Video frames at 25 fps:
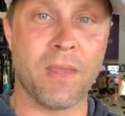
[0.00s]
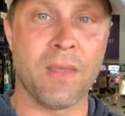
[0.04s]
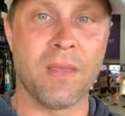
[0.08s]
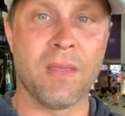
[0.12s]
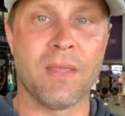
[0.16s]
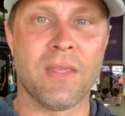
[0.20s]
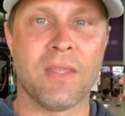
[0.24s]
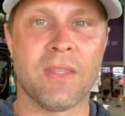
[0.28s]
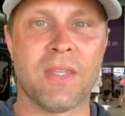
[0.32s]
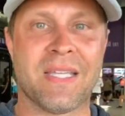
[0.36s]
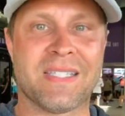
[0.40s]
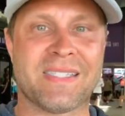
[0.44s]

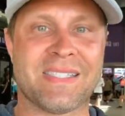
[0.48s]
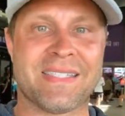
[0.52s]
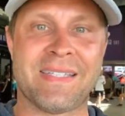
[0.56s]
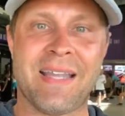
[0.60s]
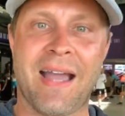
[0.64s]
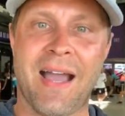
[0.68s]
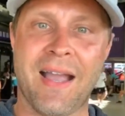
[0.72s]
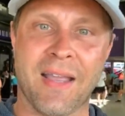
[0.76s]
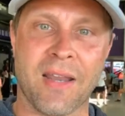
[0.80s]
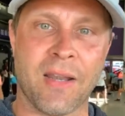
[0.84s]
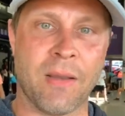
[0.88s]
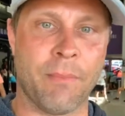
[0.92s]
it's
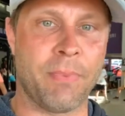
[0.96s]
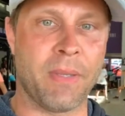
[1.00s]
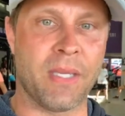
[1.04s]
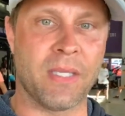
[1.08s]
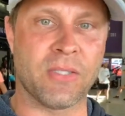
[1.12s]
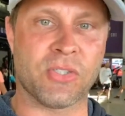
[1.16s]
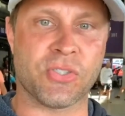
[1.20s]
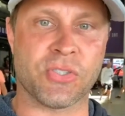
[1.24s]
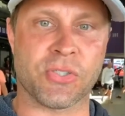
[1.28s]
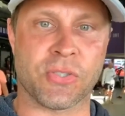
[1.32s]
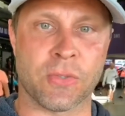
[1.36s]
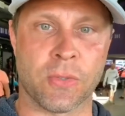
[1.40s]
not going to be
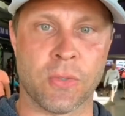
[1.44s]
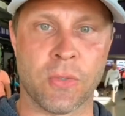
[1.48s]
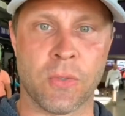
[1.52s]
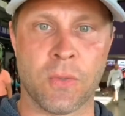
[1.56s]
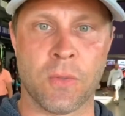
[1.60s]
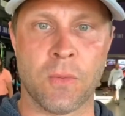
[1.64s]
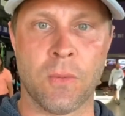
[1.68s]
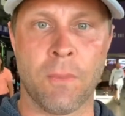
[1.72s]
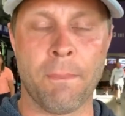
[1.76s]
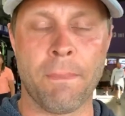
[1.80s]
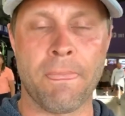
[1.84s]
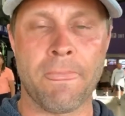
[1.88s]

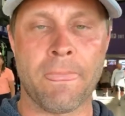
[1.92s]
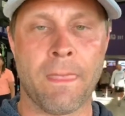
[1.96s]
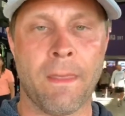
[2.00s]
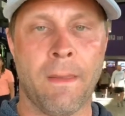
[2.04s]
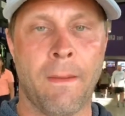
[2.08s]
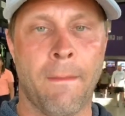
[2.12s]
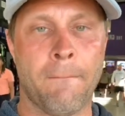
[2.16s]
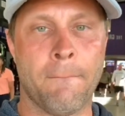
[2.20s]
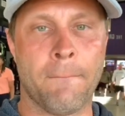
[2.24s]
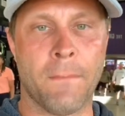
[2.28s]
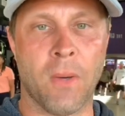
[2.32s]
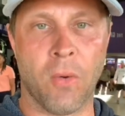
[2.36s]
true
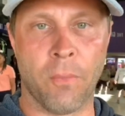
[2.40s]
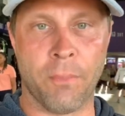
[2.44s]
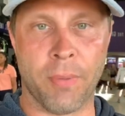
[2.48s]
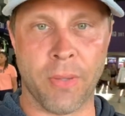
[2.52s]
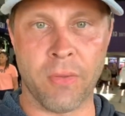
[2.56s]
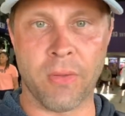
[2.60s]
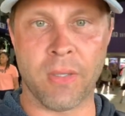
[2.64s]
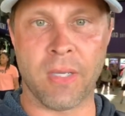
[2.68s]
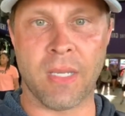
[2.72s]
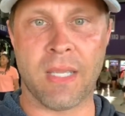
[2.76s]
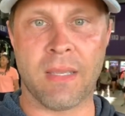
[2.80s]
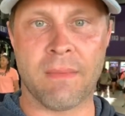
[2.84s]

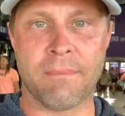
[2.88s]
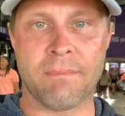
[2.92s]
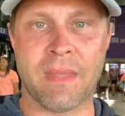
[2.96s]
mobility.